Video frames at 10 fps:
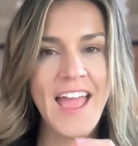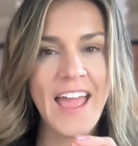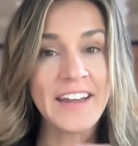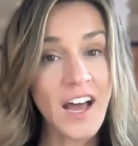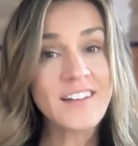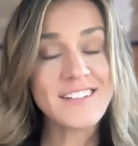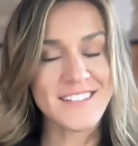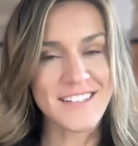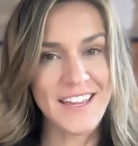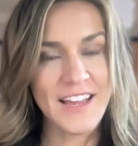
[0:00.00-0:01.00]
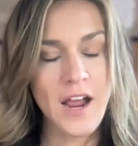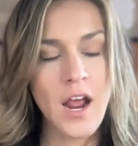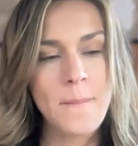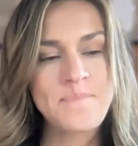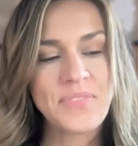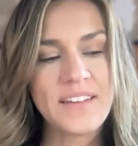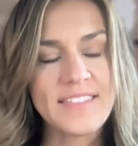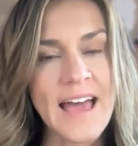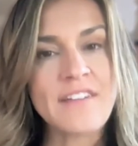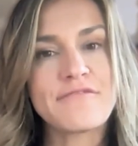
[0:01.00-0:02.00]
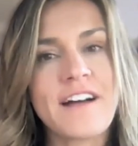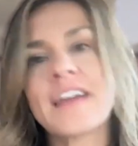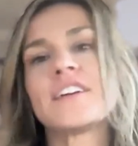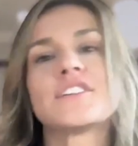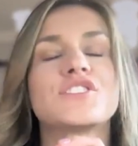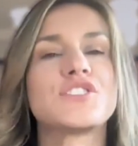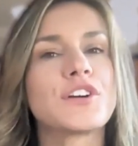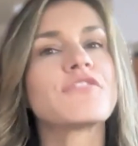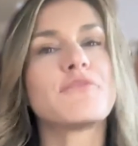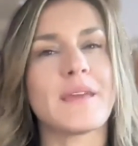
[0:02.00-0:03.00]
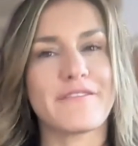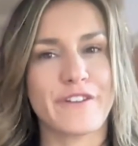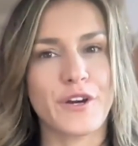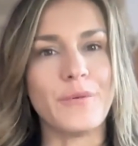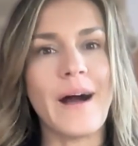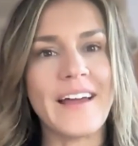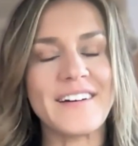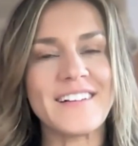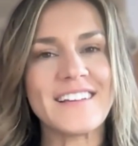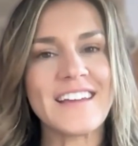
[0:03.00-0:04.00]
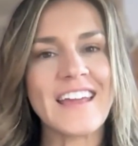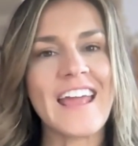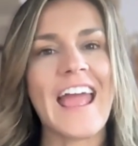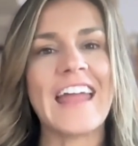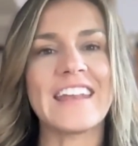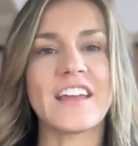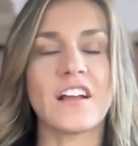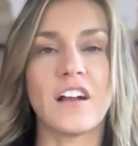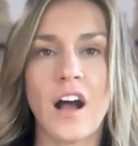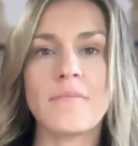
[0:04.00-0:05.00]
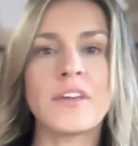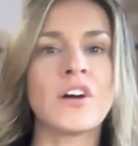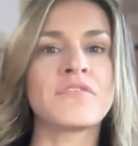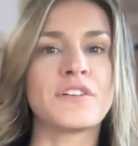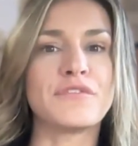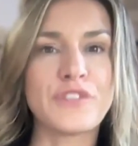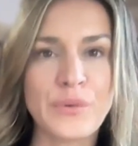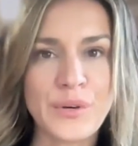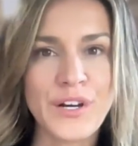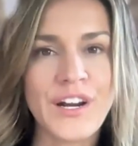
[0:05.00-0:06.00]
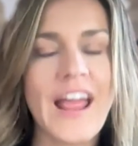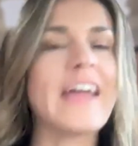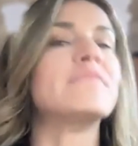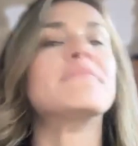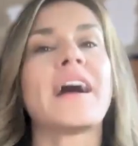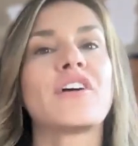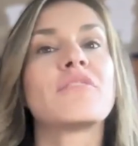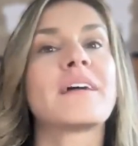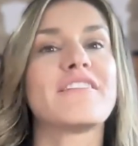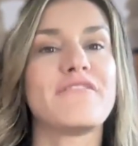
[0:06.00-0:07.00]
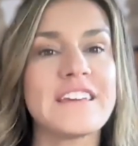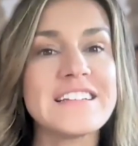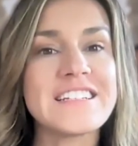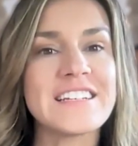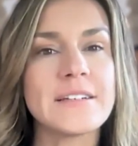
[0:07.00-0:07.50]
And honestly, that fire served me for a while and it got me off the floor and back on my feet.